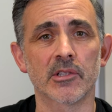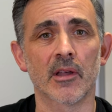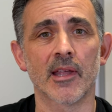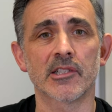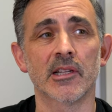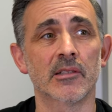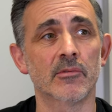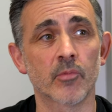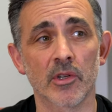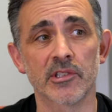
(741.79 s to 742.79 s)
And I actually
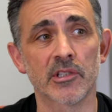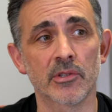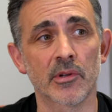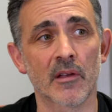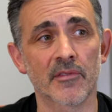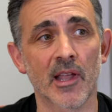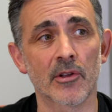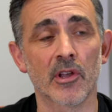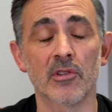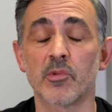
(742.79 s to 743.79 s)
watching the two and a half
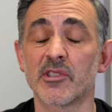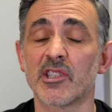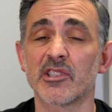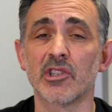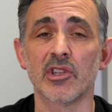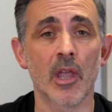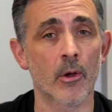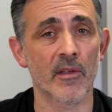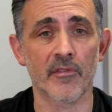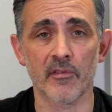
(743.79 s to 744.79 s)
download was just
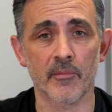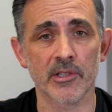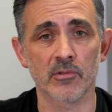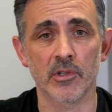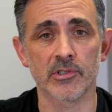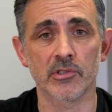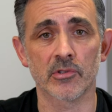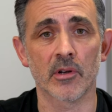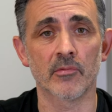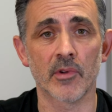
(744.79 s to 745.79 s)
no effort for me to watch at
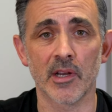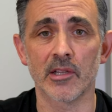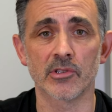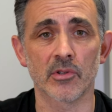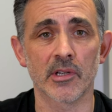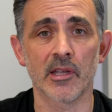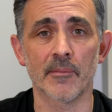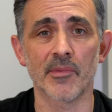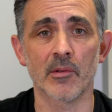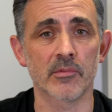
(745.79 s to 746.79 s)
all. I really enjoyed it.
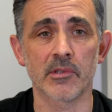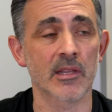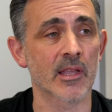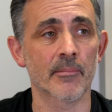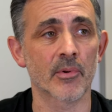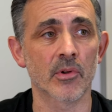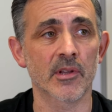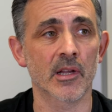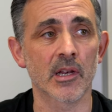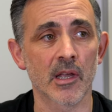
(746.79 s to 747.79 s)
It didn't get bored
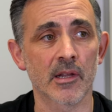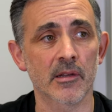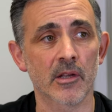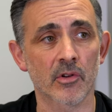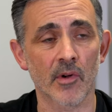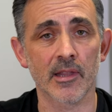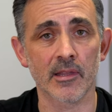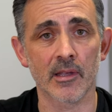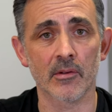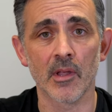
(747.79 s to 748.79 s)
and learned a great
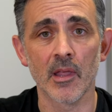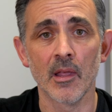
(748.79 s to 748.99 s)
deal.